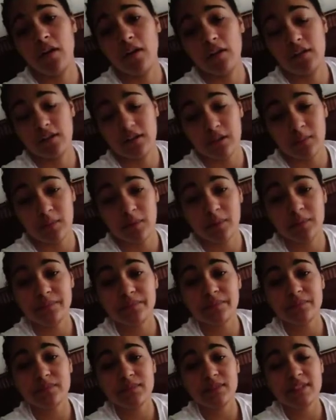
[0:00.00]
the summer,
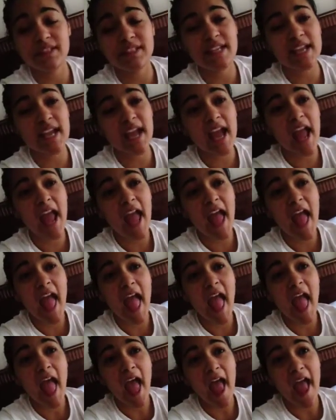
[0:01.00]

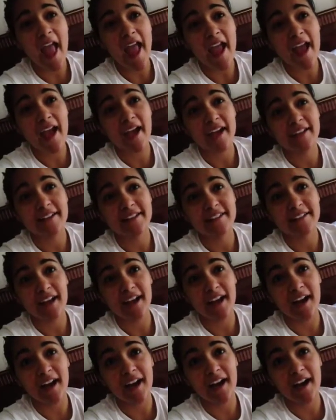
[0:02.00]
and
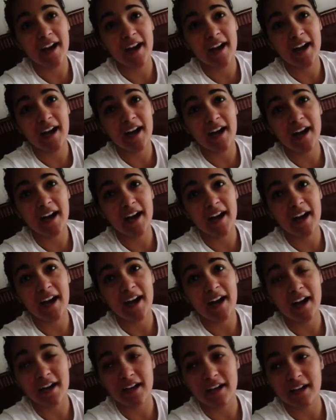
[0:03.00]

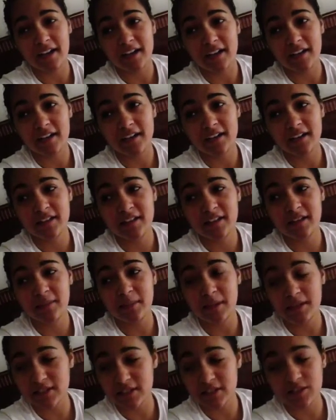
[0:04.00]
my
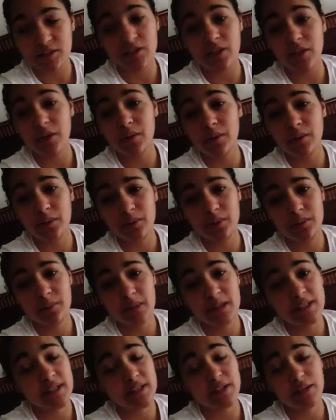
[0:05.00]
sister knew. My
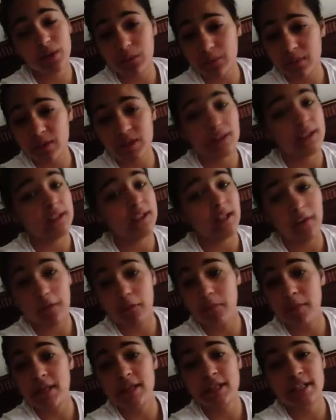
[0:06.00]
sister told me she loved
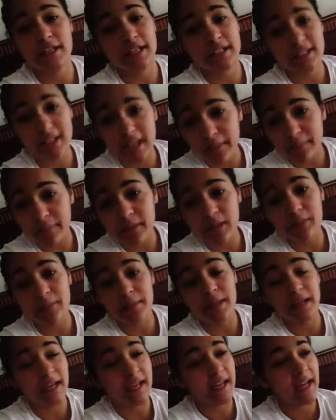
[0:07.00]
me, she accepted
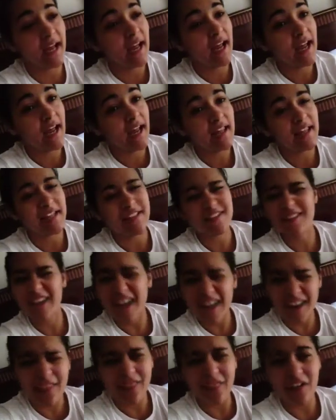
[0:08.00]
me. She
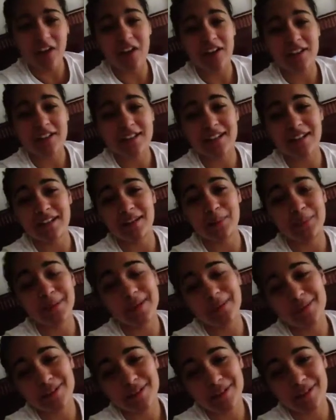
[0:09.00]
kind of thought of something, but
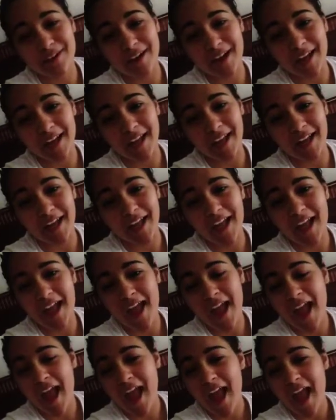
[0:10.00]
it was alright.
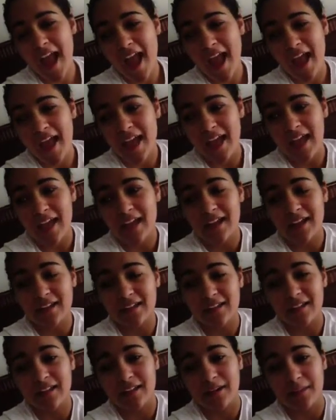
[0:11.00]
And